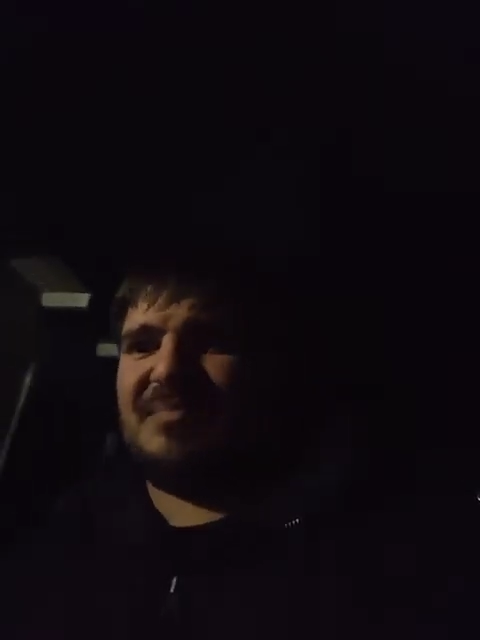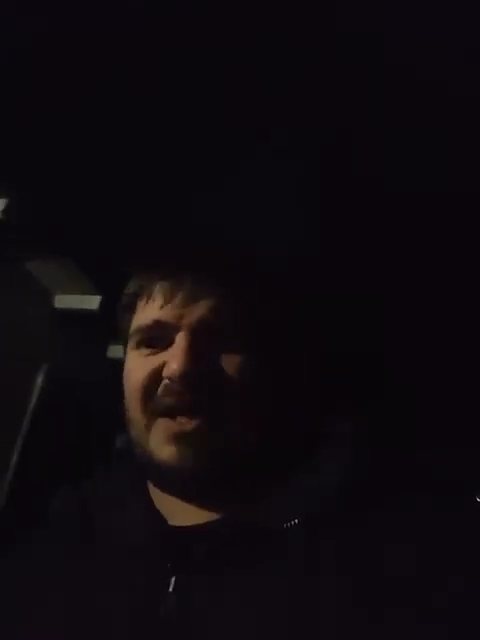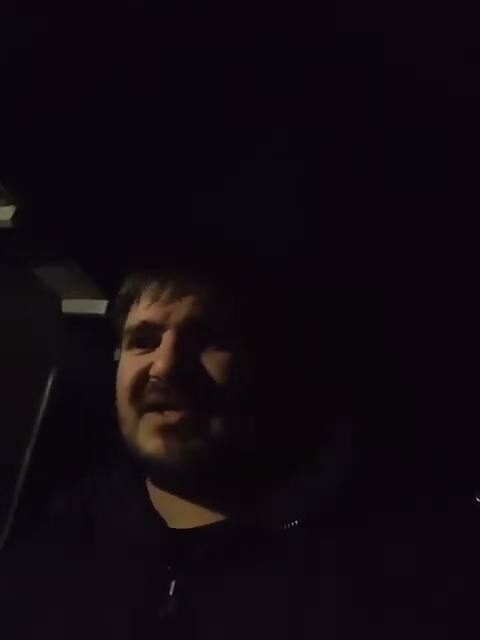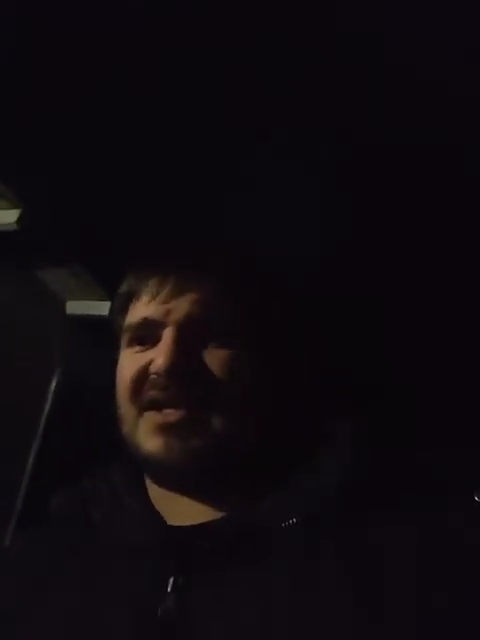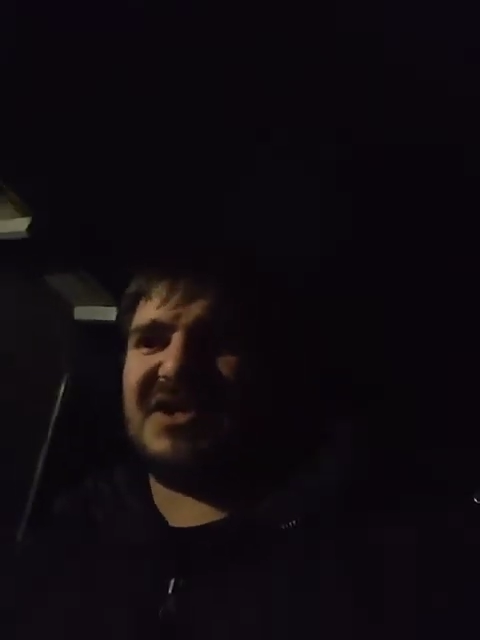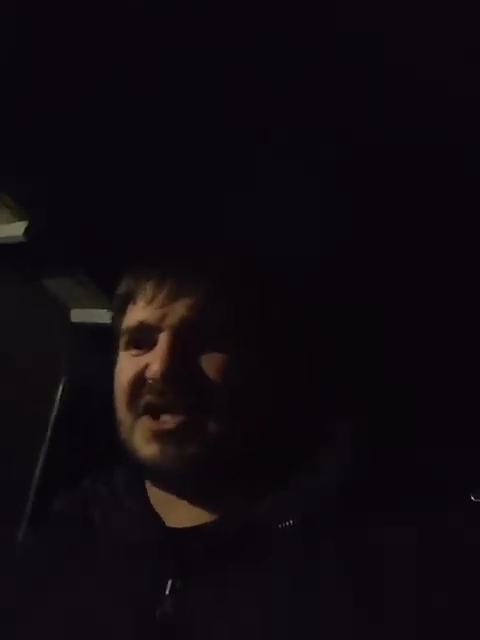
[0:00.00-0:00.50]

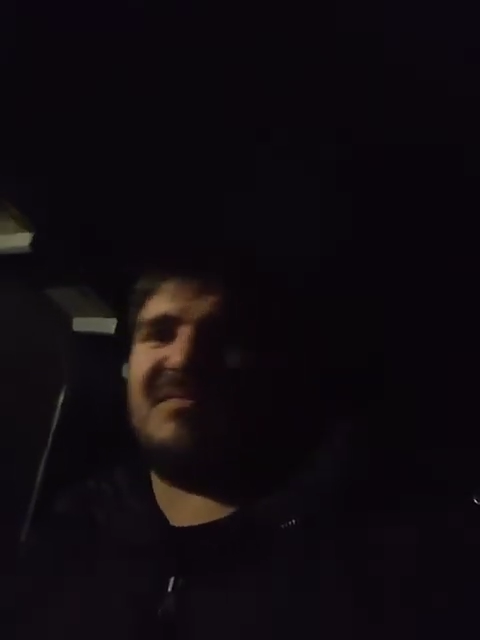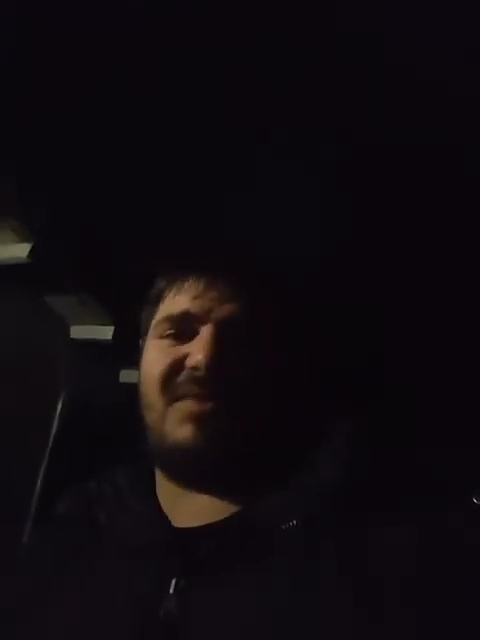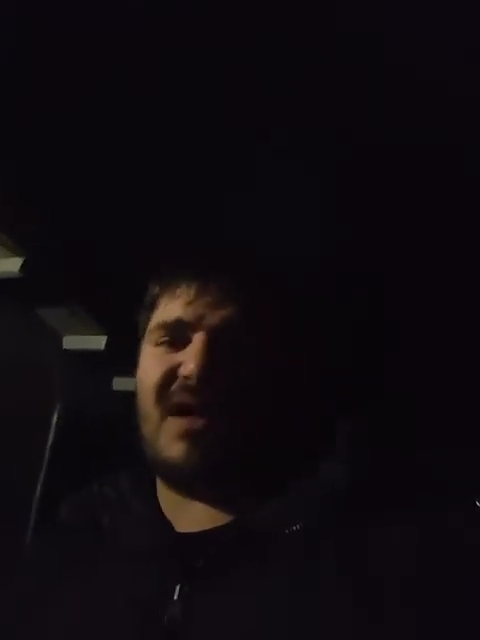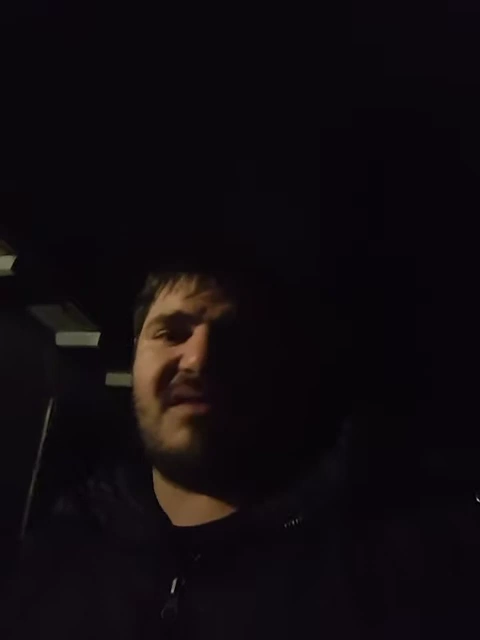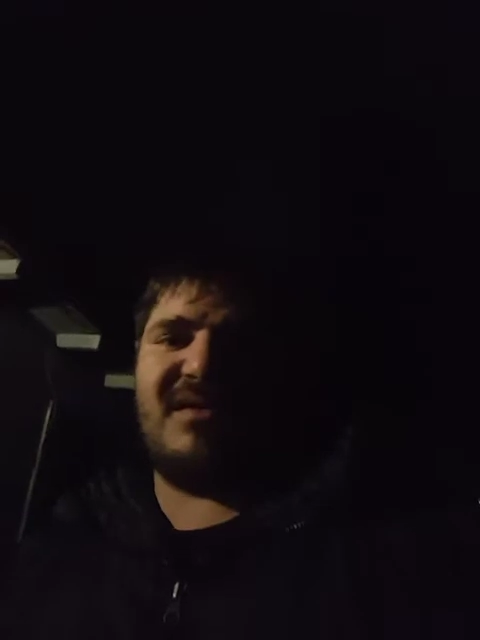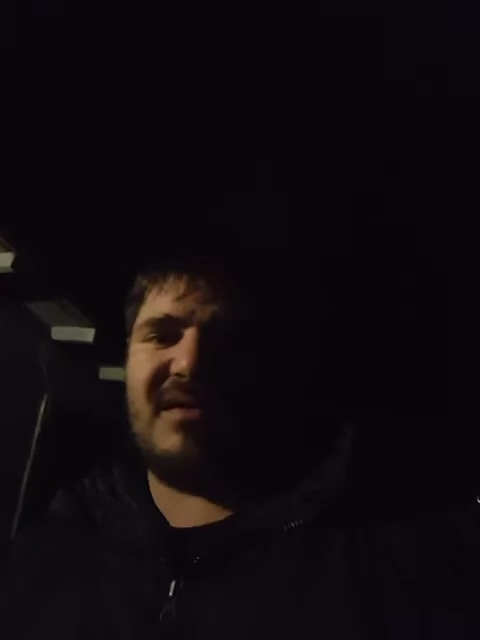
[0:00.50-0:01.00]
piece of shit,
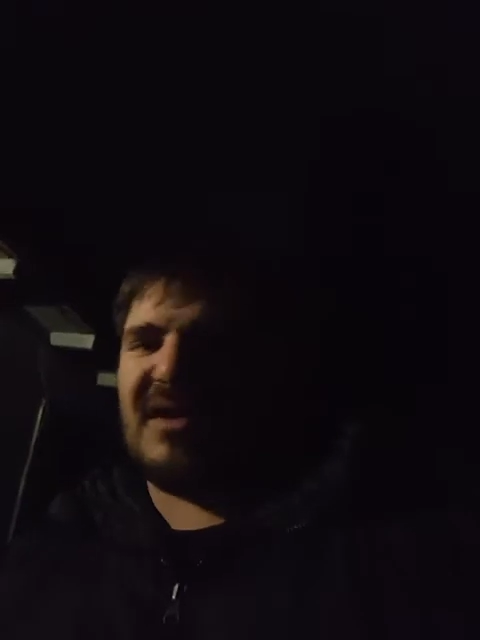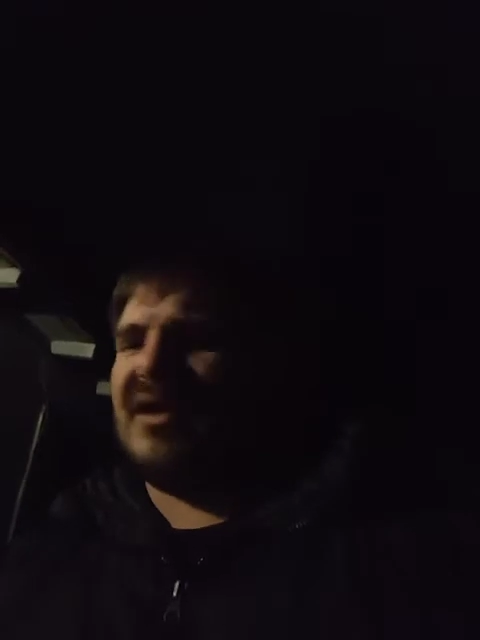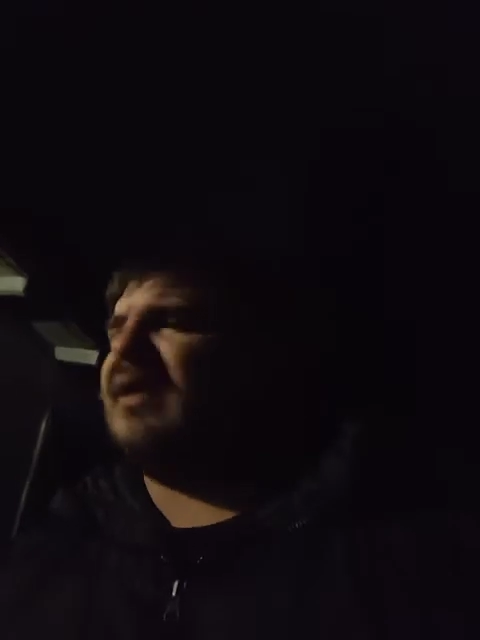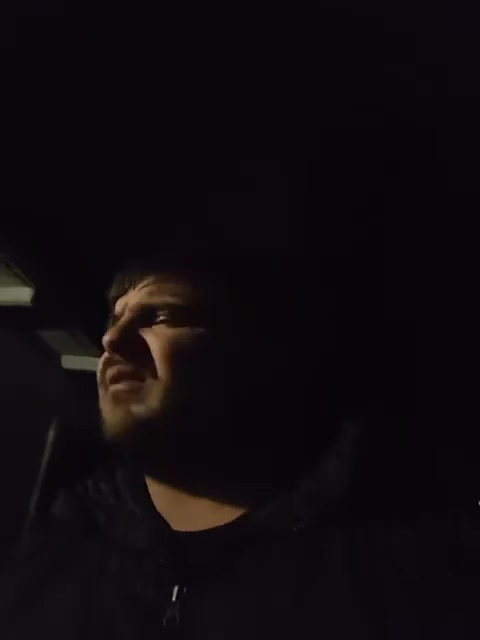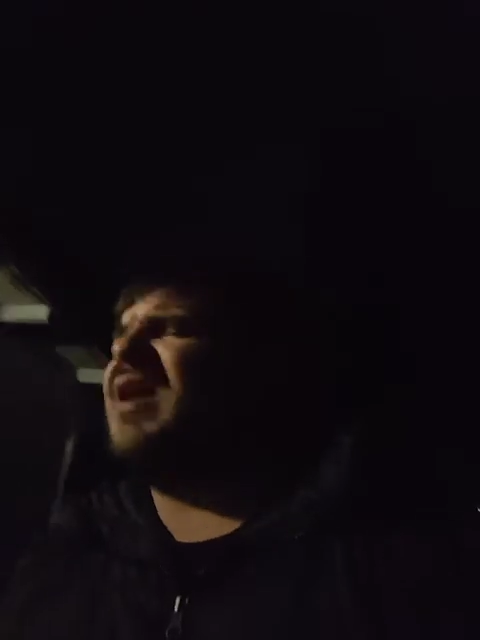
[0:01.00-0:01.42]
blah, blah, blah.